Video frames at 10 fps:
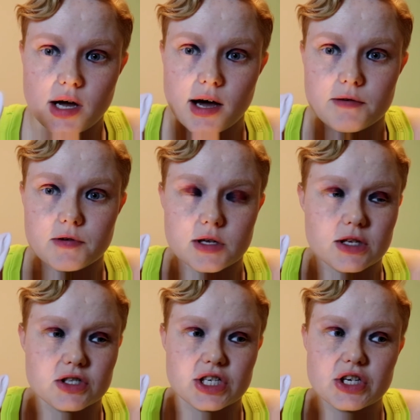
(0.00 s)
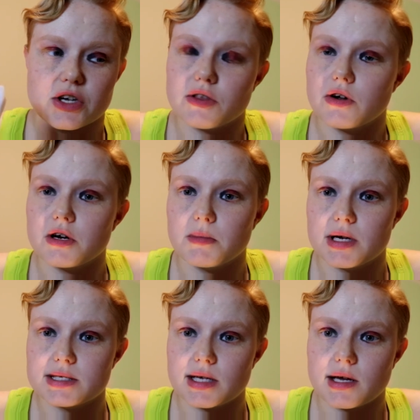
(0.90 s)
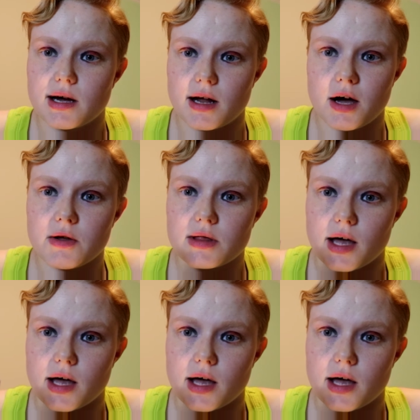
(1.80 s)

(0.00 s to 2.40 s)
I feel like there's a good 30 minutes they cut out